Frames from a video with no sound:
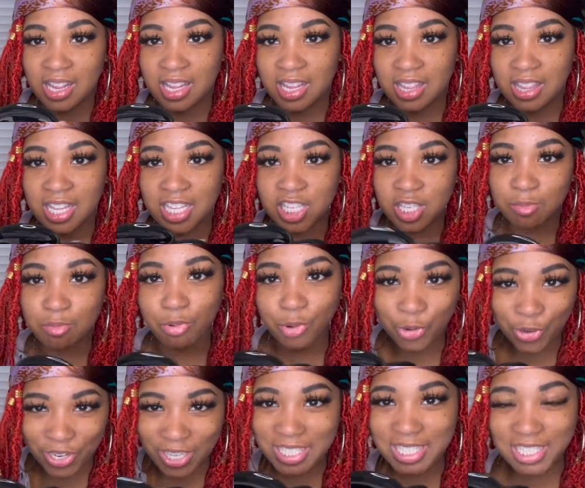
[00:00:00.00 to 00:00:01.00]
Let's brew
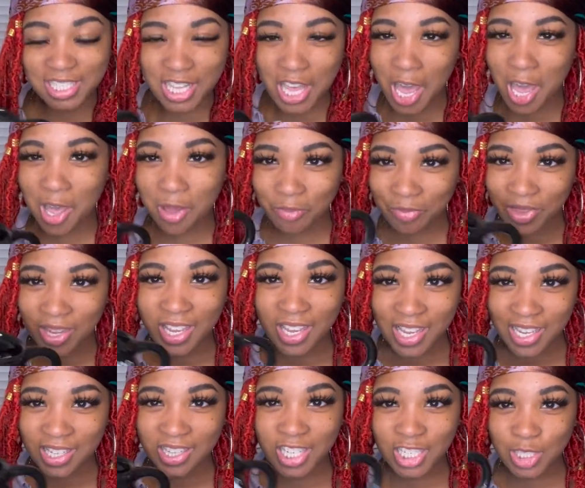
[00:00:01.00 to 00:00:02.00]
this up.
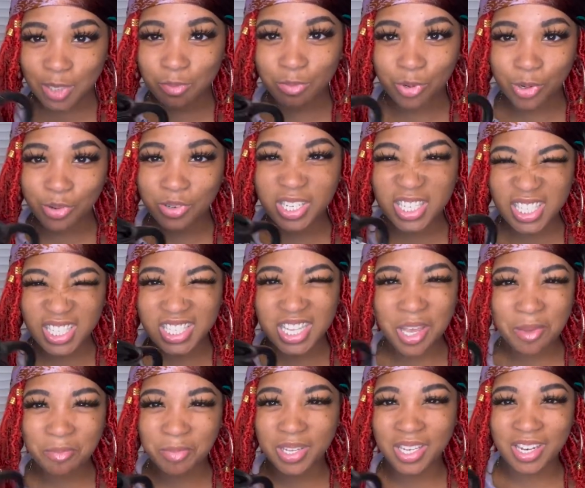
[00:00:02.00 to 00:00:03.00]
Let's brew this
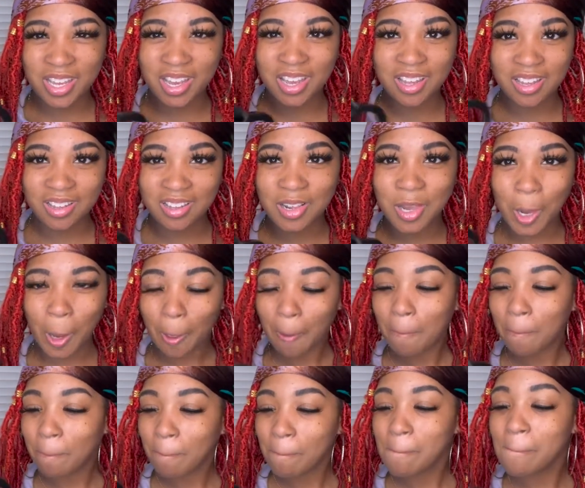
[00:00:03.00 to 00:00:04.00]
up and uh,
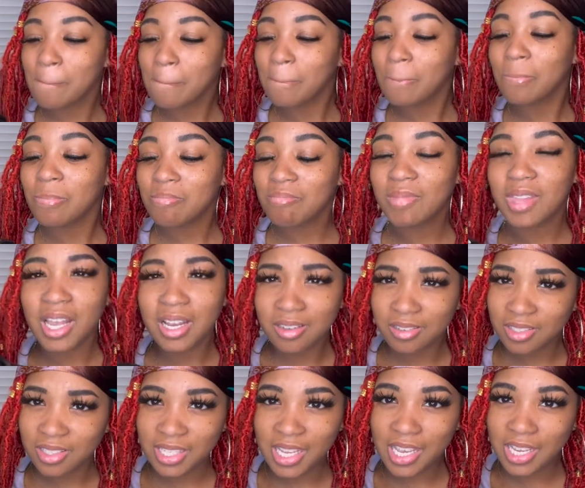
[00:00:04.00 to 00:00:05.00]

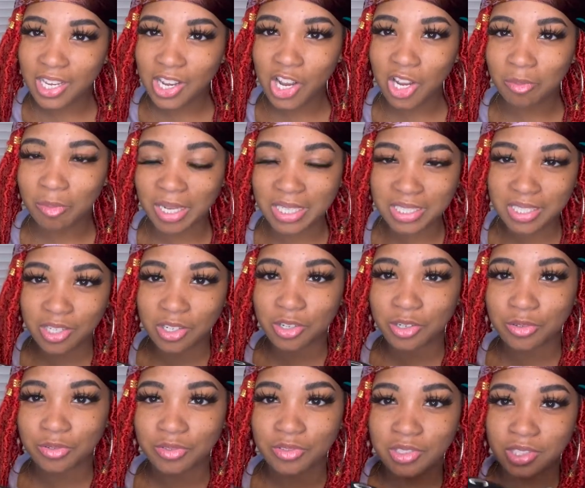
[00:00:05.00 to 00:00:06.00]
take care of myself.
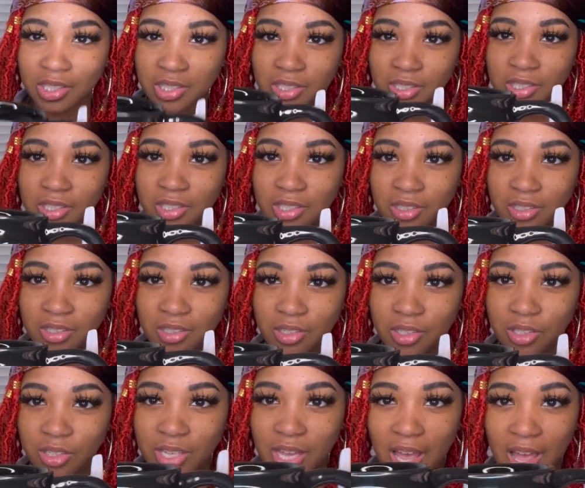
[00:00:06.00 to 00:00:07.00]

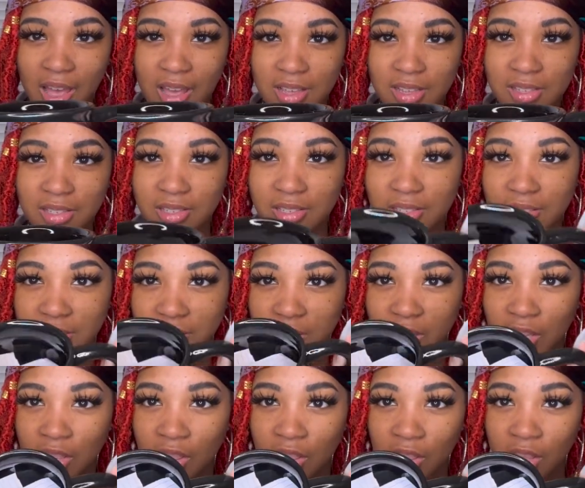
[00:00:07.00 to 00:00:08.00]
Guys,
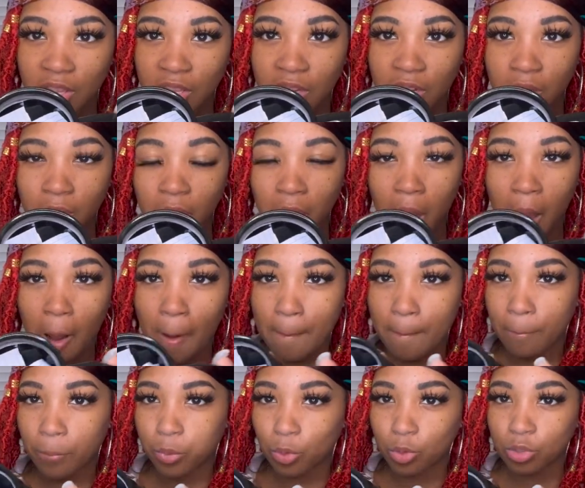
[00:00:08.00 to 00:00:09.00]

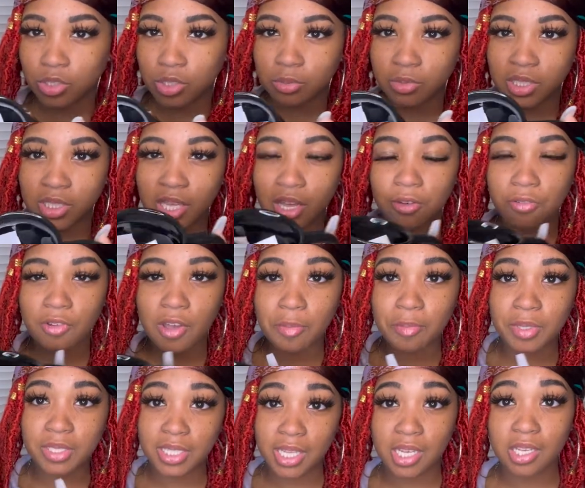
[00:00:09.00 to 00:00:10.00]
brew some stuff up
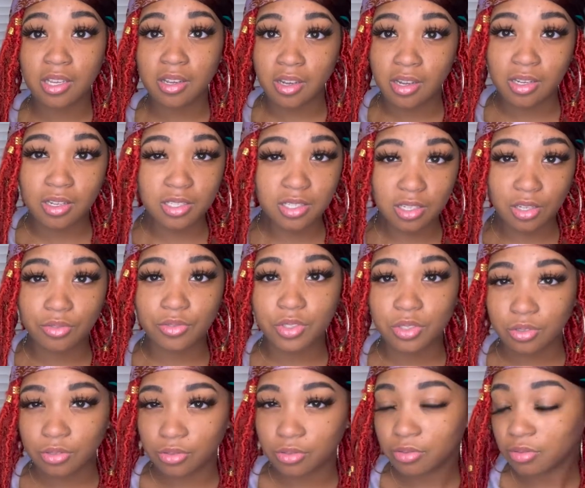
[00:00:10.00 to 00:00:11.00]
and take care of yourself
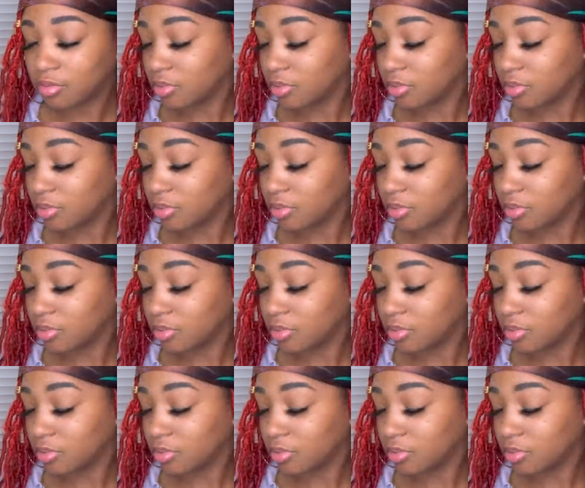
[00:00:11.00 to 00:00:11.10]
too.